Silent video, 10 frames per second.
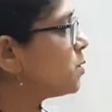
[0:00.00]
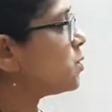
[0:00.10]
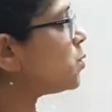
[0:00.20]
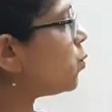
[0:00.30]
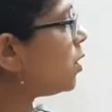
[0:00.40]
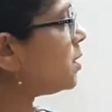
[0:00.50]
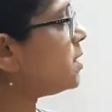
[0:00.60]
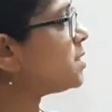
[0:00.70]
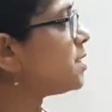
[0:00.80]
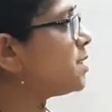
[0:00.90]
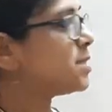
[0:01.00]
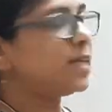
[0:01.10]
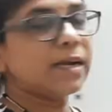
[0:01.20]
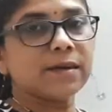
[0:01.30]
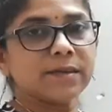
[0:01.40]
So what is
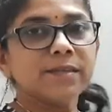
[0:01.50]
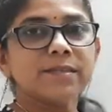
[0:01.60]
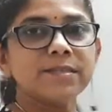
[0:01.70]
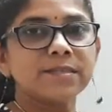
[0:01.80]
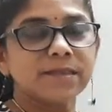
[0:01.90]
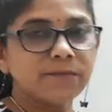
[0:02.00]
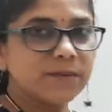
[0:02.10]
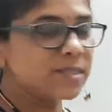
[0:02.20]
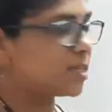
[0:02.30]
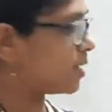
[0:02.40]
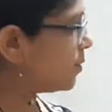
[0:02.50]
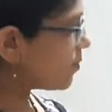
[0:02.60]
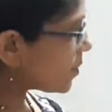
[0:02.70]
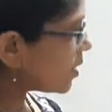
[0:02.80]
exactly this reverse study?